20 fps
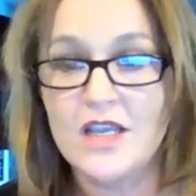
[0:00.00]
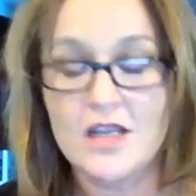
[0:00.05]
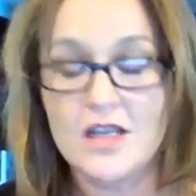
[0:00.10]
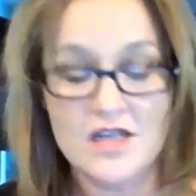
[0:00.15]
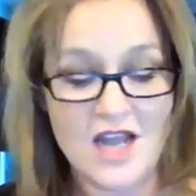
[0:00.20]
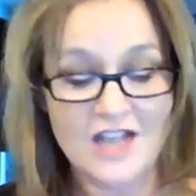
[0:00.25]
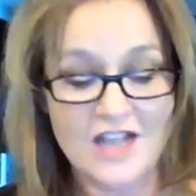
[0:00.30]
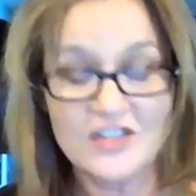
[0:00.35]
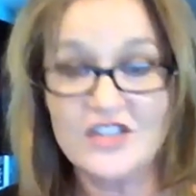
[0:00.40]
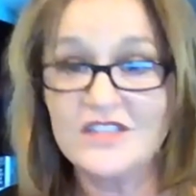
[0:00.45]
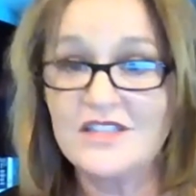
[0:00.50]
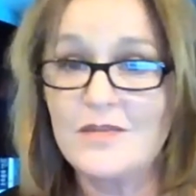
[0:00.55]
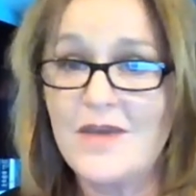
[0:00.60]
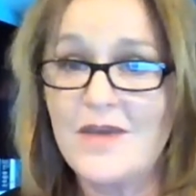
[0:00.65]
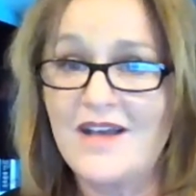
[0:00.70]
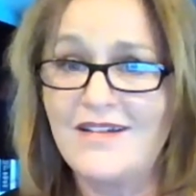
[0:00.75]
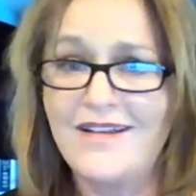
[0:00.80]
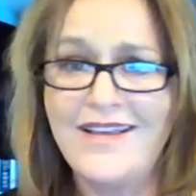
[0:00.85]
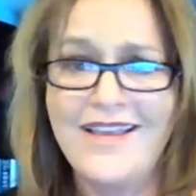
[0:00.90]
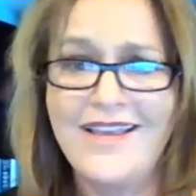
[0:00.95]
not just
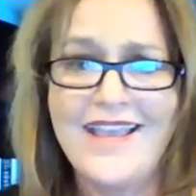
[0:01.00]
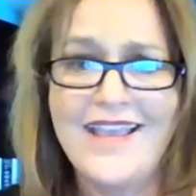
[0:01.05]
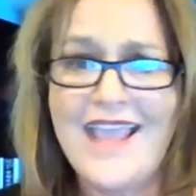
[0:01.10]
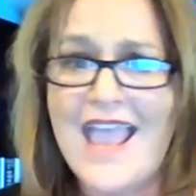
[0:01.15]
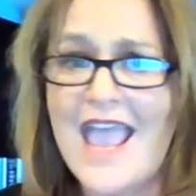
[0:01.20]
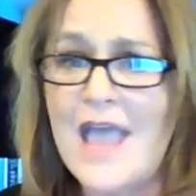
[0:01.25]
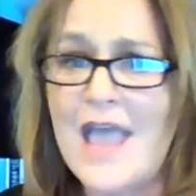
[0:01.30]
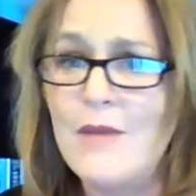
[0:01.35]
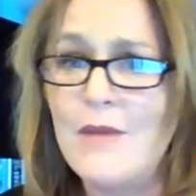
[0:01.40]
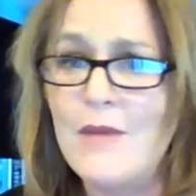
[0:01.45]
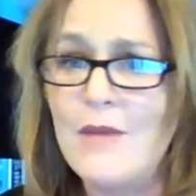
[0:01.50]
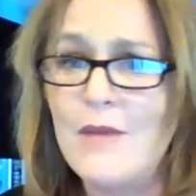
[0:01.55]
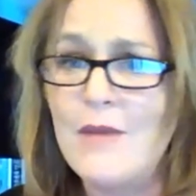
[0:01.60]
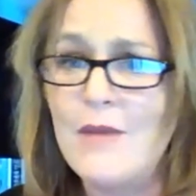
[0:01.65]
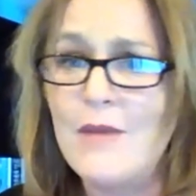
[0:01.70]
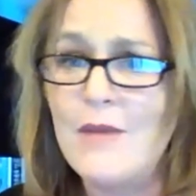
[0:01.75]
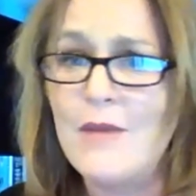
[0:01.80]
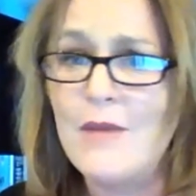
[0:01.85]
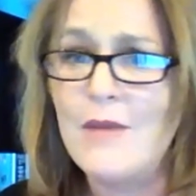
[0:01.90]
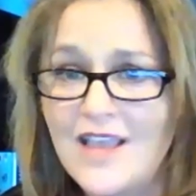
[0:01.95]
about
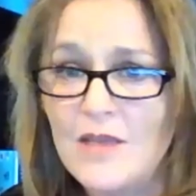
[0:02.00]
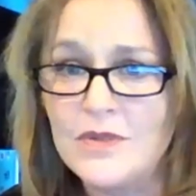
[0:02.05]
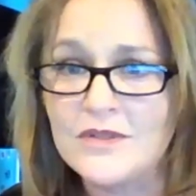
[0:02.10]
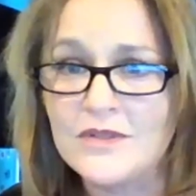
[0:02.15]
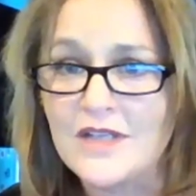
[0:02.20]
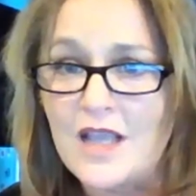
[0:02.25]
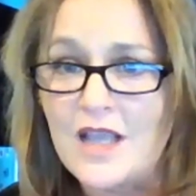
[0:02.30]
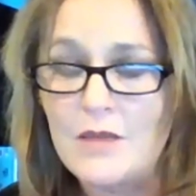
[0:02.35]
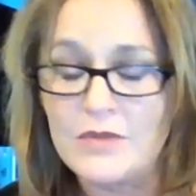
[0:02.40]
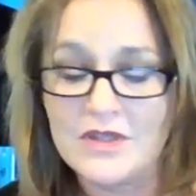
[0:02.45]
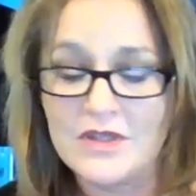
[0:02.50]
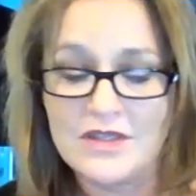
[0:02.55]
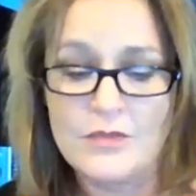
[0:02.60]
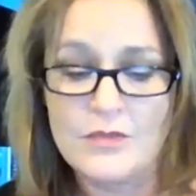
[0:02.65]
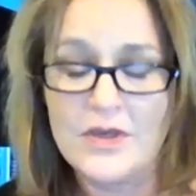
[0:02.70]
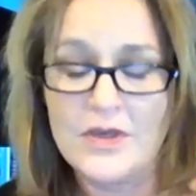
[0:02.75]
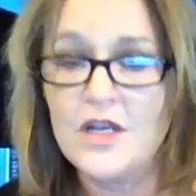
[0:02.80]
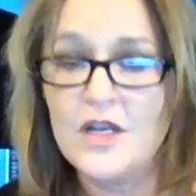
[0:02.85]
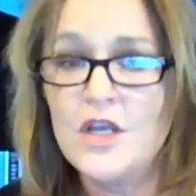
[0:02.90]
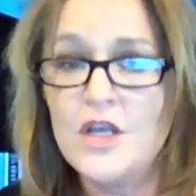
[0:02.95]
empathy and building empathy,
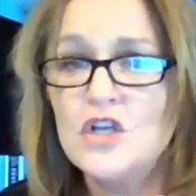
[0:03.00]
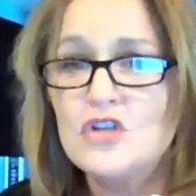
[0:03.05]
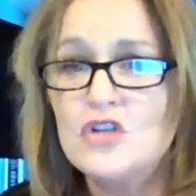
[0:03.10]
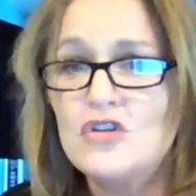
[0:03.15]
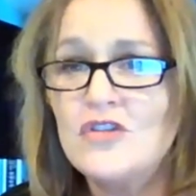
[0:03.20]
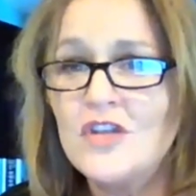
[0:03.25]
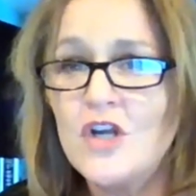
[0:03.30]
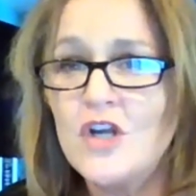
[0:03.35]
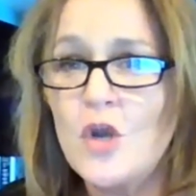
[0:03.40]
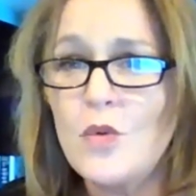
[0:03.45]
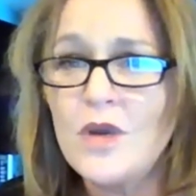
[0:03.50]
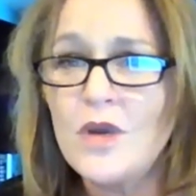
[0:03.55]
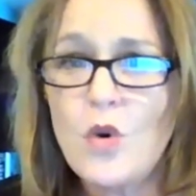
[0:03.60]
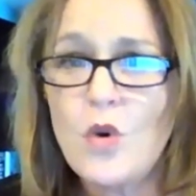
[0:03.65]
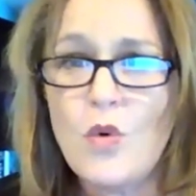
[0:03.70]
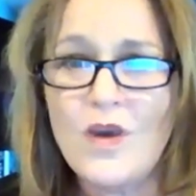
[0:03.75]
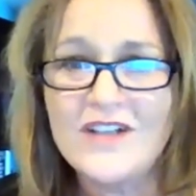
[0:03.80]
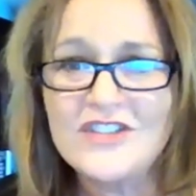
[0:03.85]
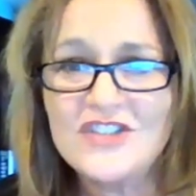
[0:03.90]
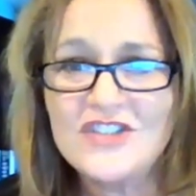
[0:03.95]
but do they know what
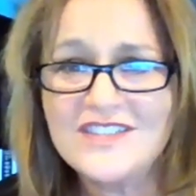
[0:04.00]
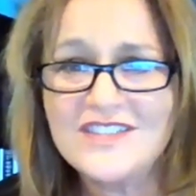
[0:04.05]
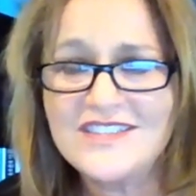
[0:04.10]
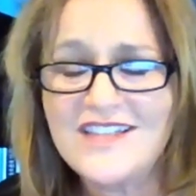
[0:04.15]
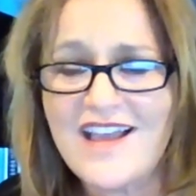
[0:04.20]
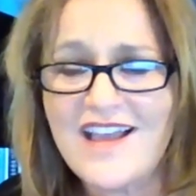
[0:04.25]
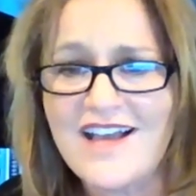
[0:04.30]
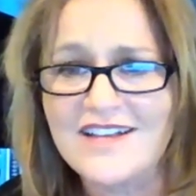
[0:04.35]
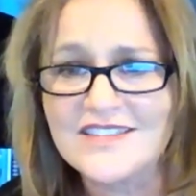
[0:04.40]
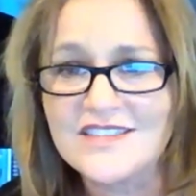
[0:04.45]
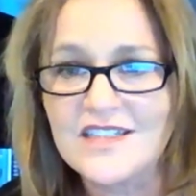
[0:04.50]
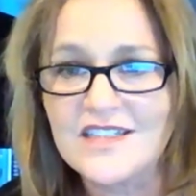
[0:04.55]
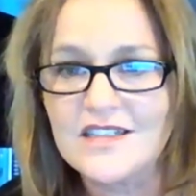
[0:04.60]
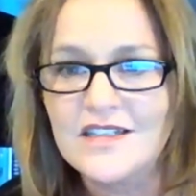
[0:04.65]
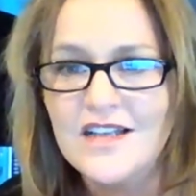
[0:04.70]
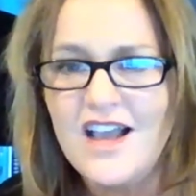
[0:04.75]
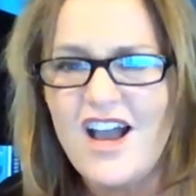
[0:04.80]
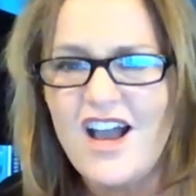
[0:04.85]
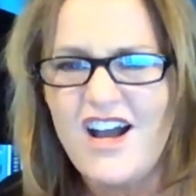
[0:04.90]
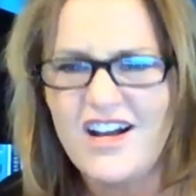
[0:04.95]
questions to ask to
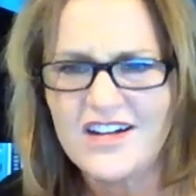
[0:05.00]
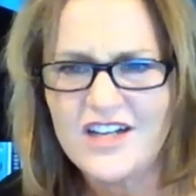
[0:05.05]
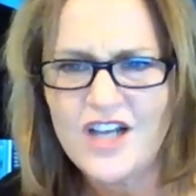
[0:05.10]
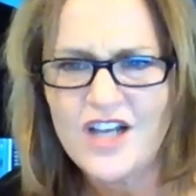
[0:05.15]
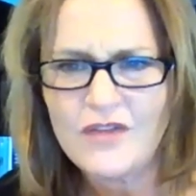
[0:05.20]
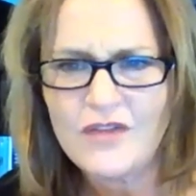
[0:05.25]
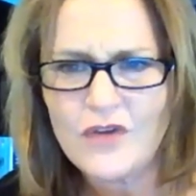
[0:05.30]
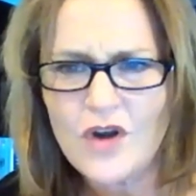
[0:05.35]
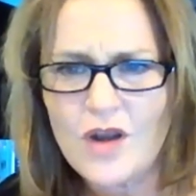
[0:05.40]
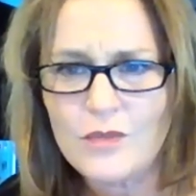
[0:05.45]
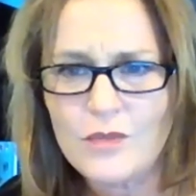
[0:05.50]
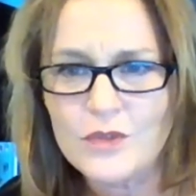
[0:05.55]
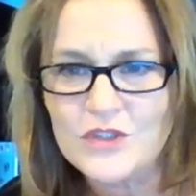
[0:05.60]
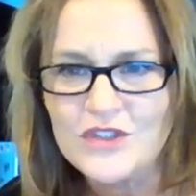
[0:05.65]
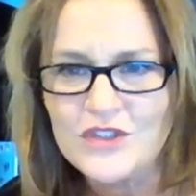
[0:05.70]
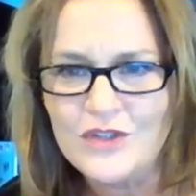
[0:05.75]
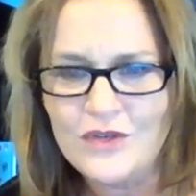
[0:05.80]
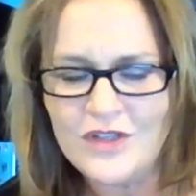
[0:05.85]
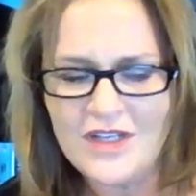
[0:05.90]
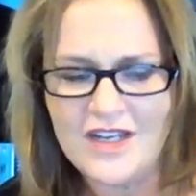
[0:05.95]
uncover
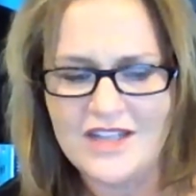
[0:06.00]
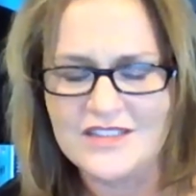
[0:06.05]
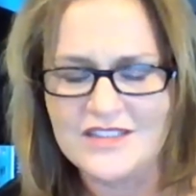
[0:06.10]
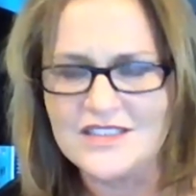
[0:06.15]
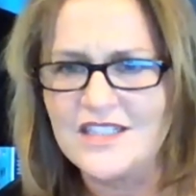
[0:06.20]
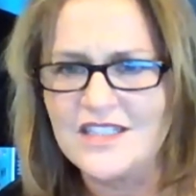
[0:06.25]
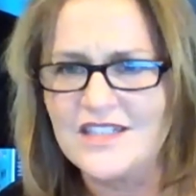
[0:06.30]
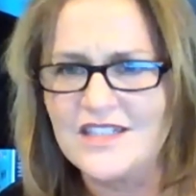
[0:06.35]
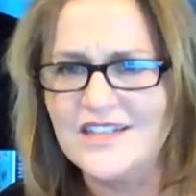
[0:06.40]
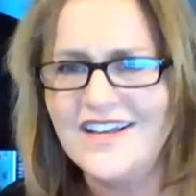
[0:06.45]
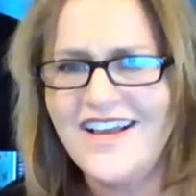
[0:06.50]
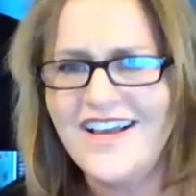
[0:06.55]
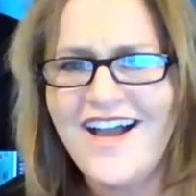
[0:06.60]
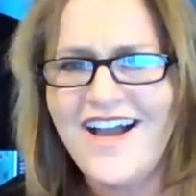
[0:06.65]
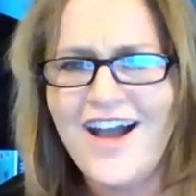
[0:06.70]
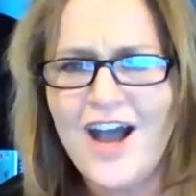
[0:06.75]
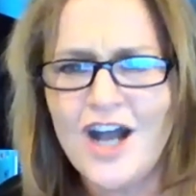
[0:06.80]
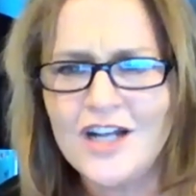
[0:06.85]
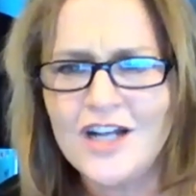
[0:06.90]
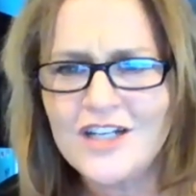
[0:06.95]
opportunity and to
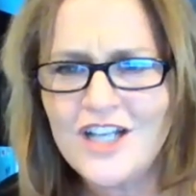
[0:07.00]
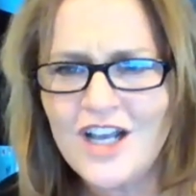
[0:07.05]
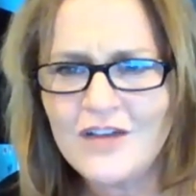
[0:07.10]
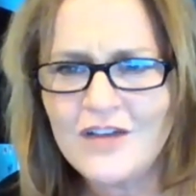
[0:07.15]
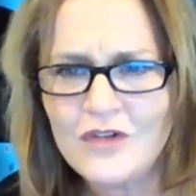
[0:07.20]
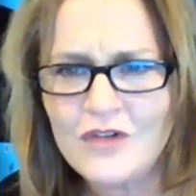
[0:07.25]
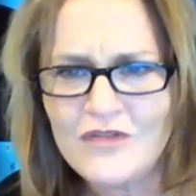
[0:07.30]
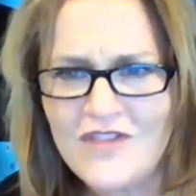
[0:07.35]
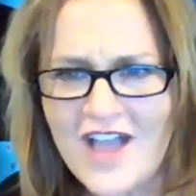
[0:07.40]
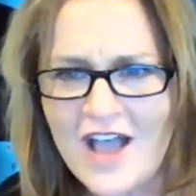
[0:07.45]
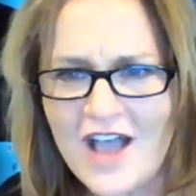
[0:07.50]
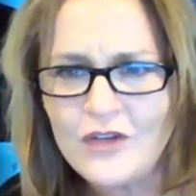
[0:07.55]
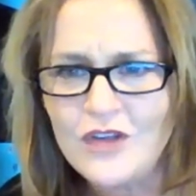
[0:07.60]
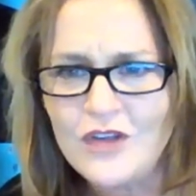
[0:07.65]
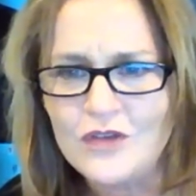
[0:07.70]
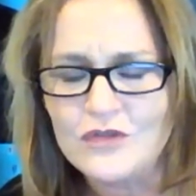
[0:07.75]
uncover value?